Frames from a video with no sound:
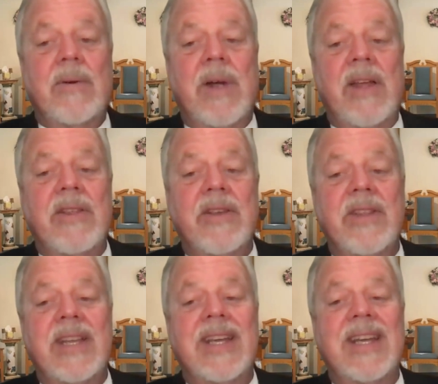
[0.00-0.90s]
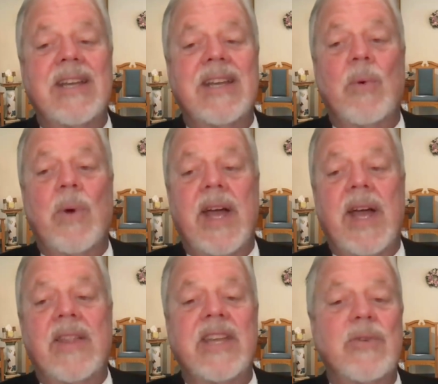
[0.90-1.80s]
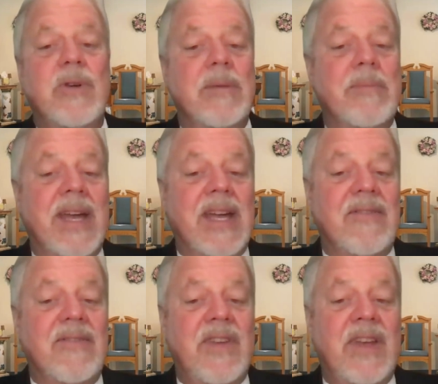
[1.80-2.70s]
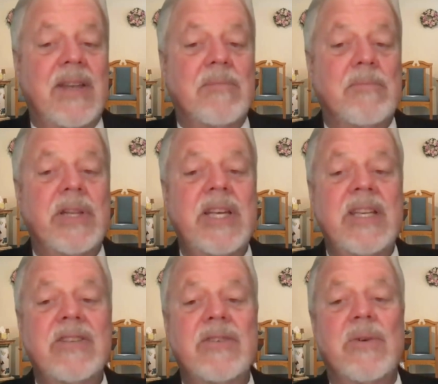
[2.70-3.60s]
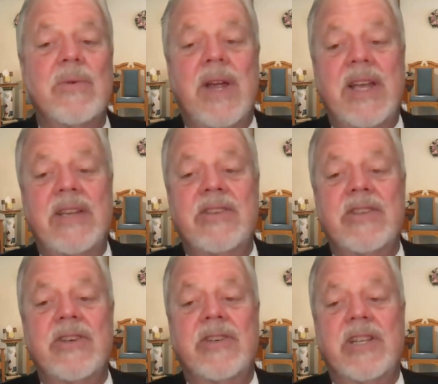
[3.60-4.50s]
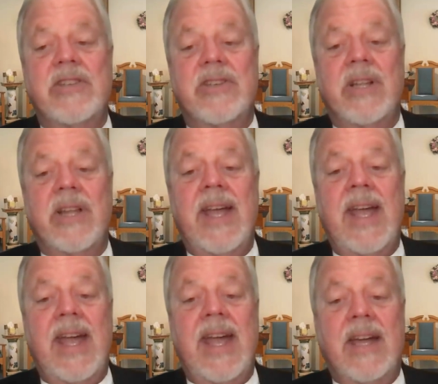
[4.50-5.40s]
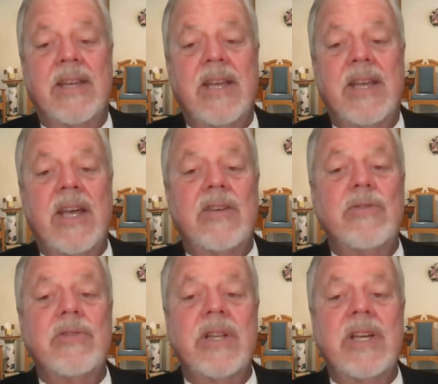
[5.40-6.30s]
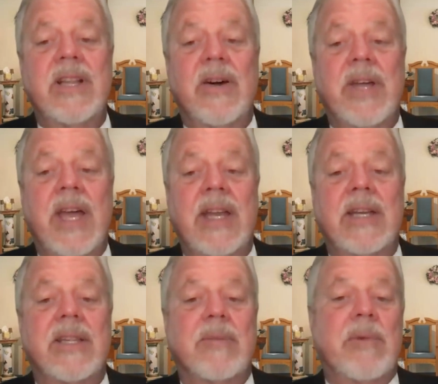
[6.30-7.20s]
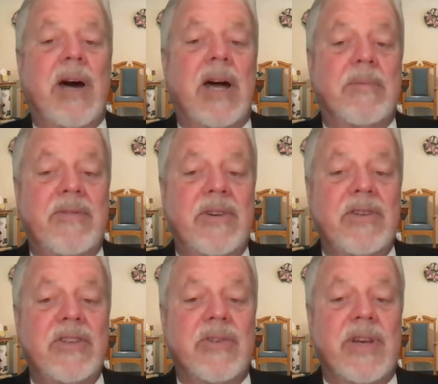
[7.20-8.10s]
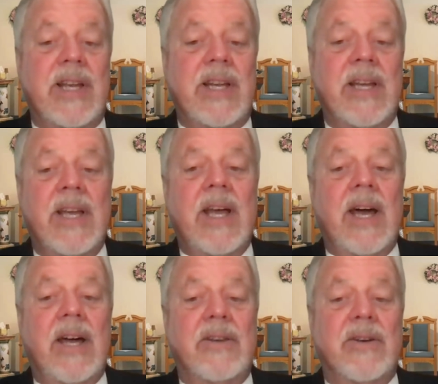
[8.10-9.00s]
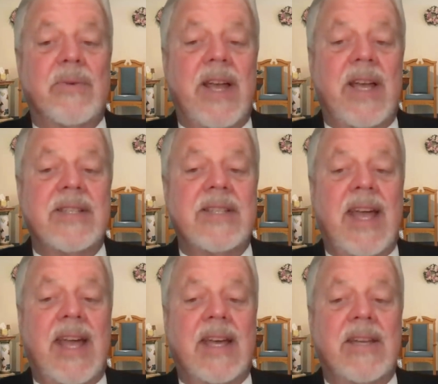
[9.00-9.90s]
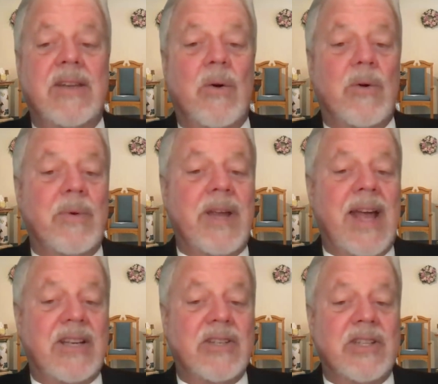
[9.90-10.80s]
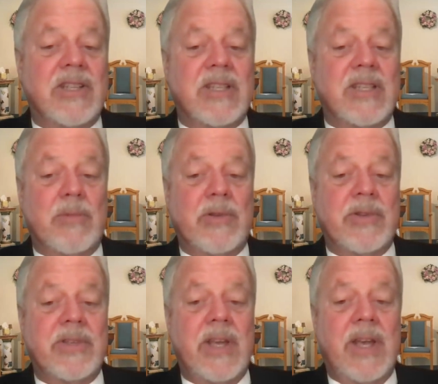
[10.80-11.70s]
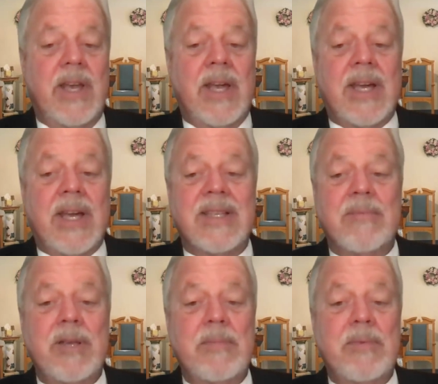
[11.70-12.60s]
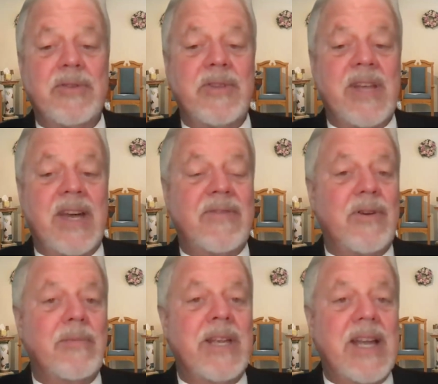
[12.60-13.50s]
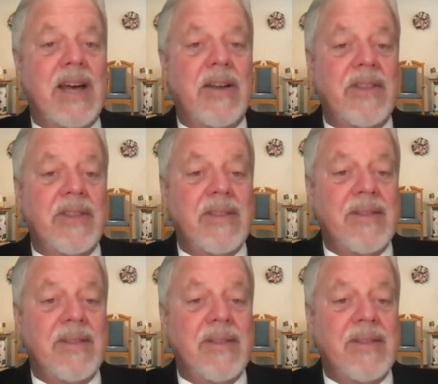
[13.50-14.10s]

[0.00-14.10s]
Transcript: rather than in a way that you can make it fit. Please raise your digital hand, usually located at the bottom of your screen under raise hand or reaction symbols. Can some people do that for me now?